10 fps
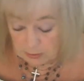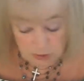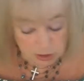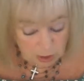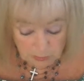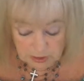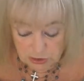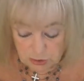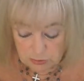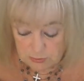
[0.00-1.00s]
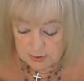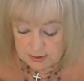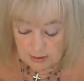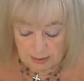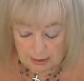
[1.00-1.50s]
There was no issues
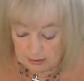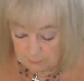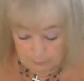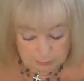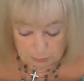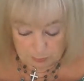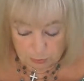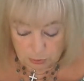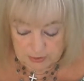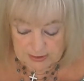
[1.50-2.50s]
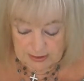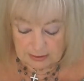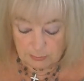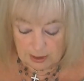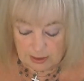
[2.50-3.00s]
that have been reported
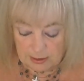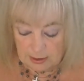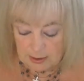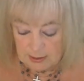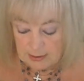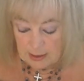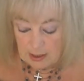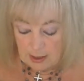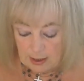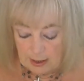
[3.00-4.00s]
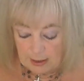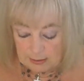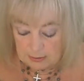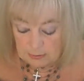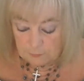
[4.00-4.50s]
anyway.
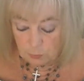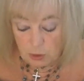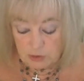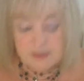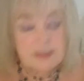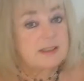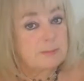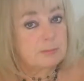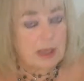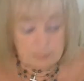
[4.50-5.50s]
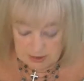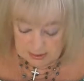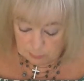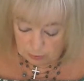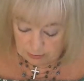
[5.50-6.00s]
And for once, they didn't blame
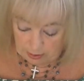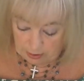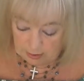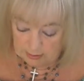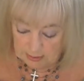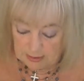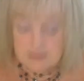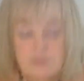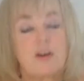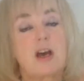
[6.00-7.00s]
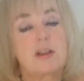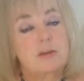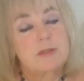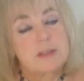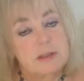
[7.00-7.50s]
his mother. His father
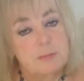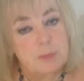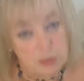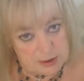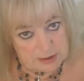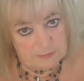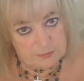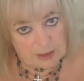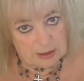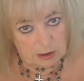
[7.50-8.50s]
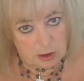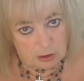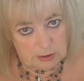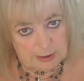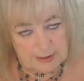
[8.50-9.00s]
was an abusive
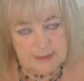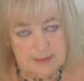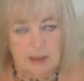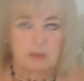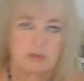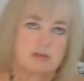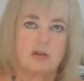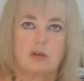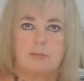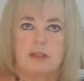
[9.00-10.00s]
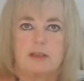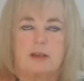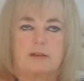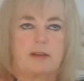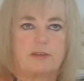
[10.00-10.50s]
alcoholic. So, because normally,
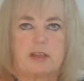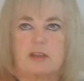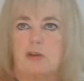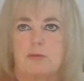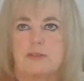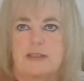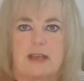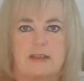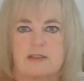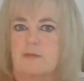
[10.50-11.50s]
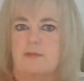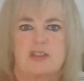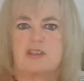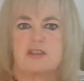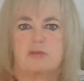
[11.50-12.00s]
I think they always say it's something
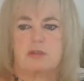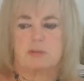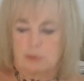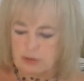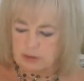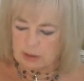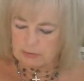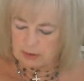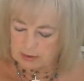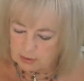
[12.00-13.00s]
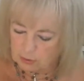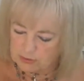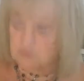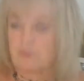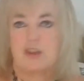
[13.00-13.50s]
to do with the mother, don't they? There's
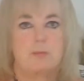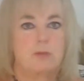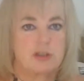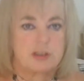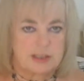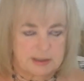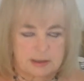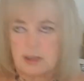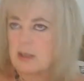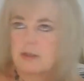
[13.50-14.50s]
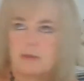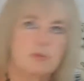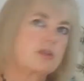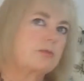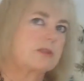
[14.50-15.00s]
always something the mother did. The
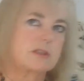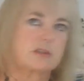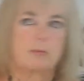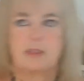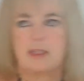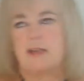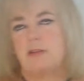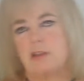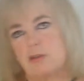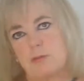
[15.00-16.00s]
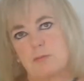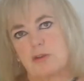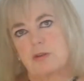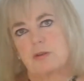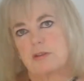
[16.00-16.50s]
mother was domineering, or the
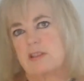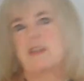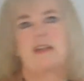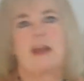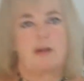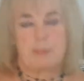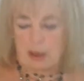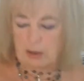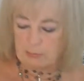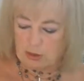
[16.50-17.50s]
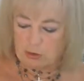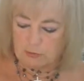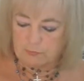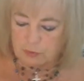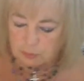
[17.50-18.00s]
mother didn't care about him
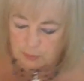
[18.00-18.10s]
enough, or